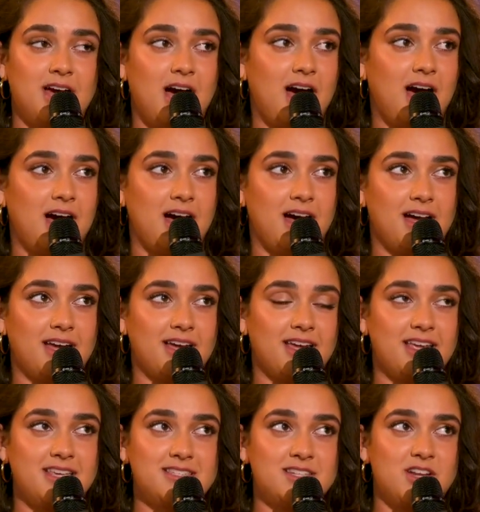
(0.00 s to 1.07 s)

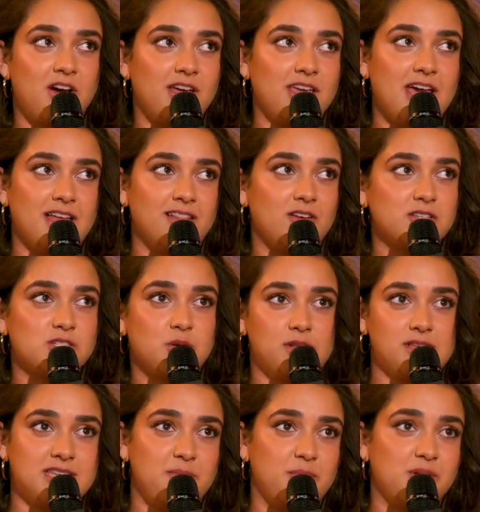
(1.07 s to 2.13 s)
He's not, yeah, lost all
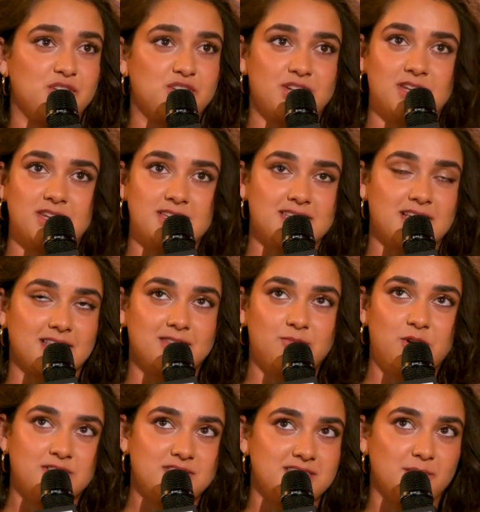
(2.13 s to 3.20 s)
his ambition. He's like,
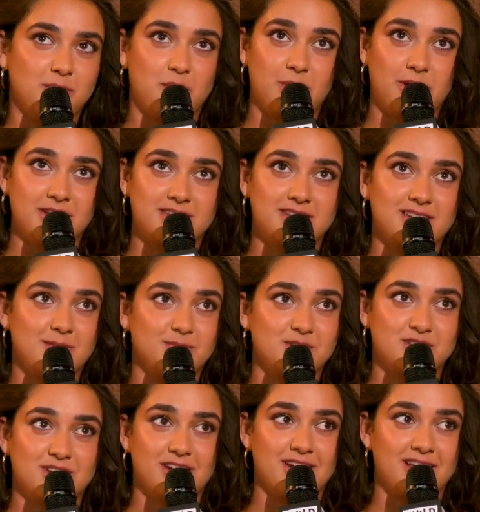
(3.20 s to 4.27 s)
what's the point? I'm
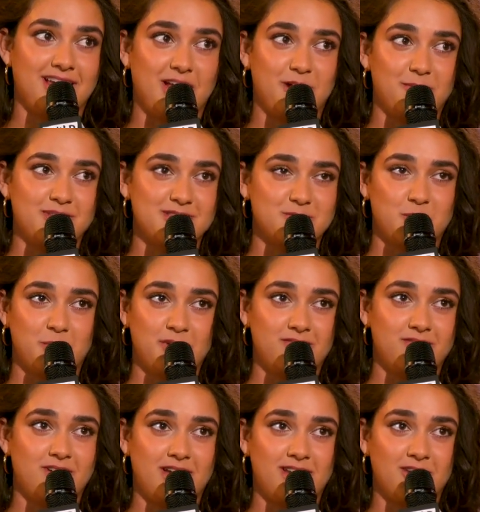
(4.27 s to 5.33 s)
just going to help this woman
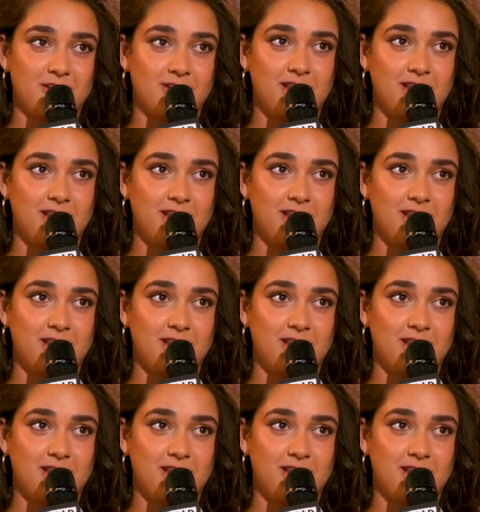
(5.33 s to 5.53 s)
find her